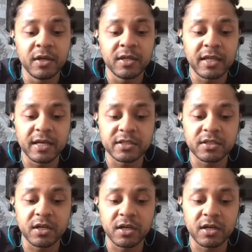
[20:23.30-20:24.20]
there's
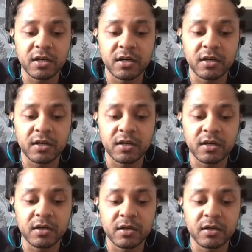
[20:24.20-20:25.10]

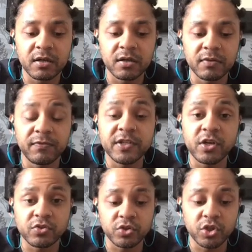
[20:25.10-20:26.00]
videos
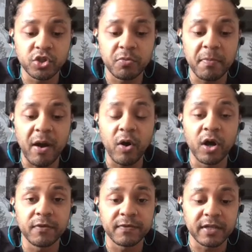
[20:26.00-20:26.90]
on YouTube about
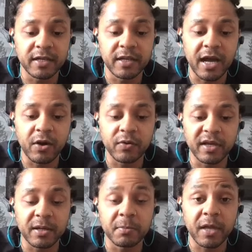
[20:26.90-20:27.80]
earthing and how it
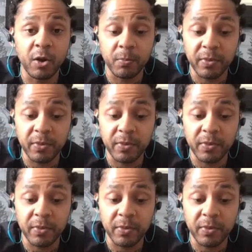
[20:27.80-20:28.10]
can help